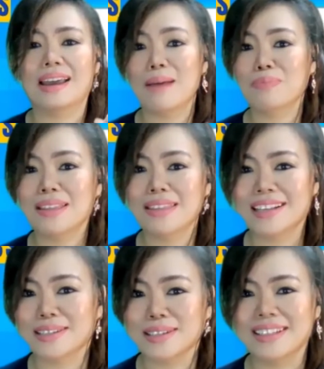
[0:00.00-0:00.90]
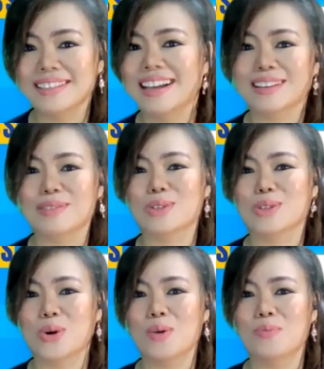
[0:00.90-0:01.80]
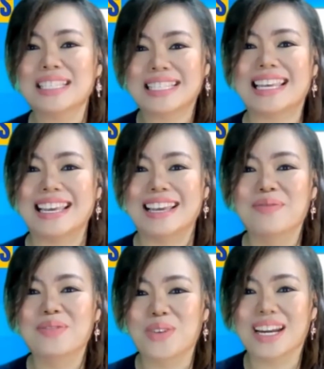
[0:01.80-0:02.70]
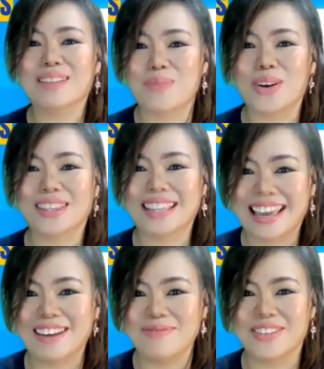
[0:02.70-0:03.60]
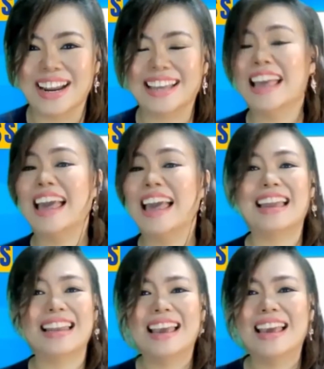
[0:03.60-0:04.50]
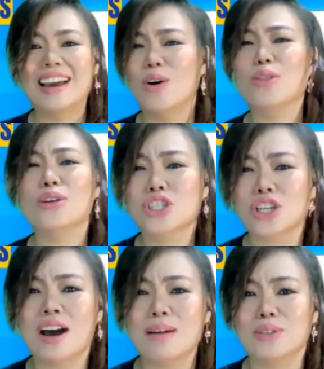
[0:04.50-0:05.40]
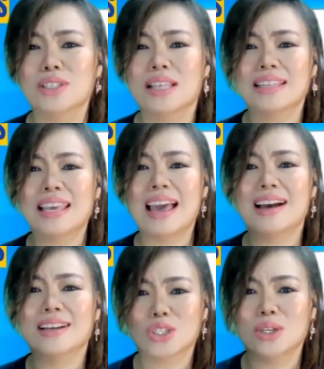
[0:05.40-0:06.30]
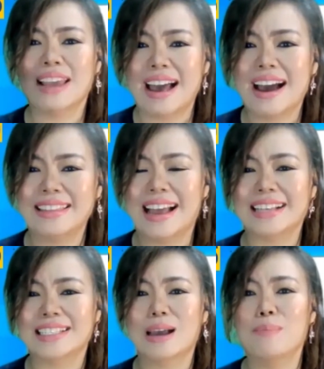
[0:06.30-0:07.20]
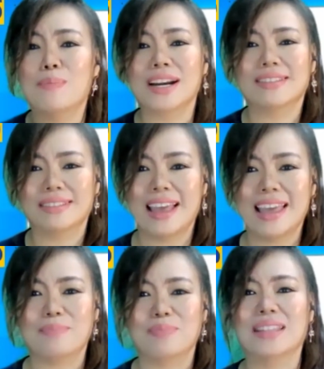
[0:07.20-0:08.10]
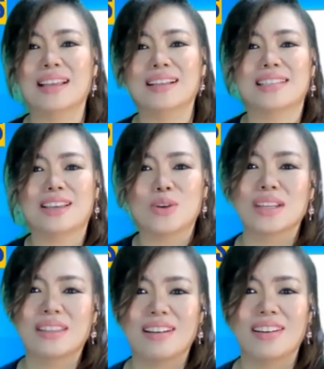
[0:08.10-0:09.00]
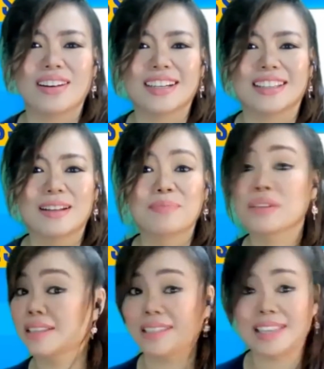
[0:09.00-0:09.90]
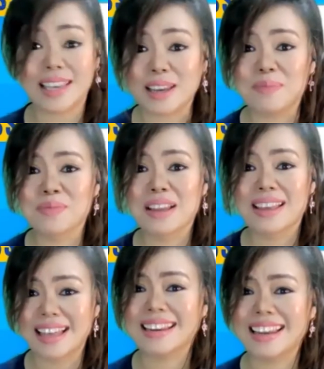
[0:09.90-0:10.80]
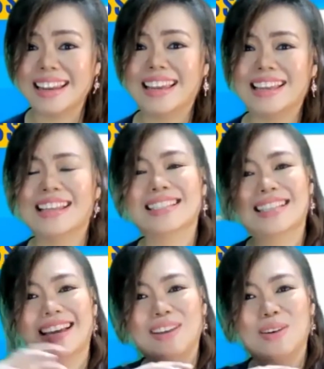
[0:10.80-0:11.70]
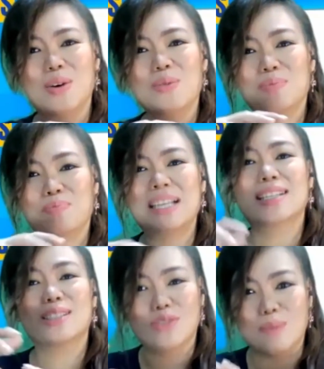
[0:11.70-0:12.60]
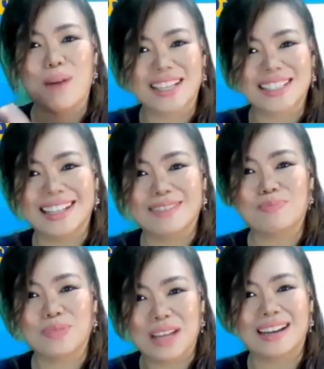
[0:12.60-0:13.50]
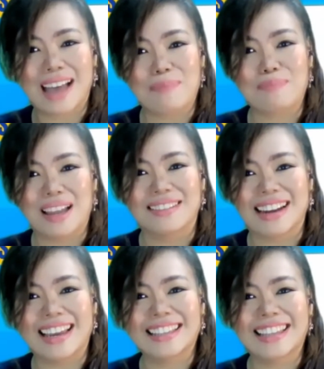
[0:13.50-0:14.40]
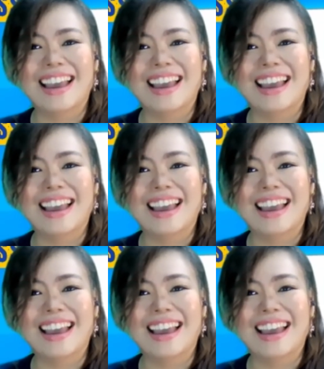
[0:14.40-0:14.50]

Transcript: Captain Dexter did not lose hope. See where it brought him, right? And all the jobs that he actually had as a part-time until security guard, see. But really, it's like, you know, pieces of the puzzle, Captain, right?